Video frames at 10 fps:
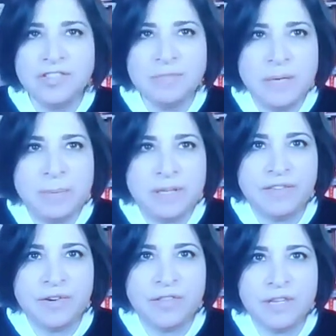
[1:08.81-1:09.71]
lots of
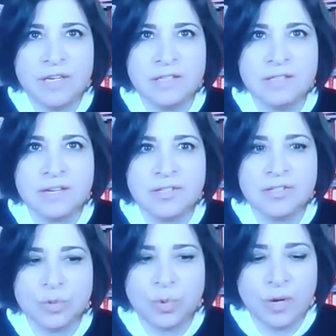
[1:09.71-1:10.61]
people have heard the
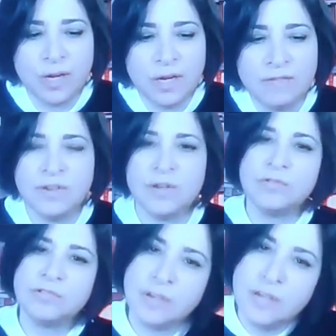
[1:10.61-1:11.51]
inside story
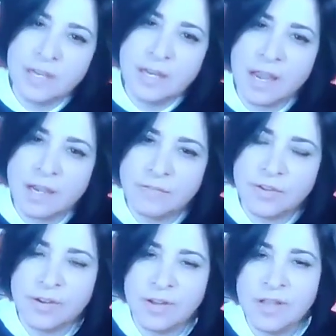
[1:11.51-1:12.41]
of starting it
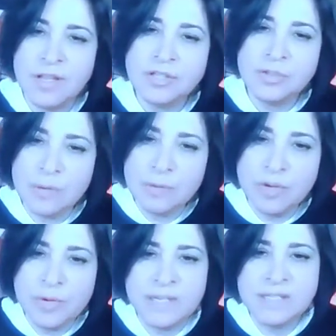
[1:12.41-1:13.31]
out of your
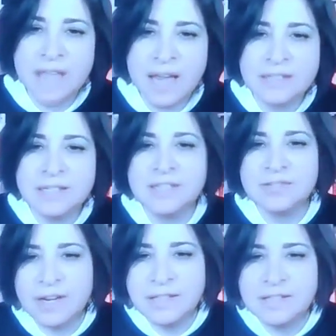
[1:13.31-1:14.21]
dorm room in
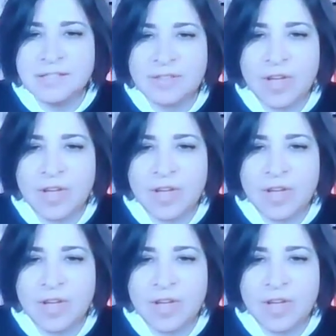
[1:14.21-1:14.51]
Texas, right?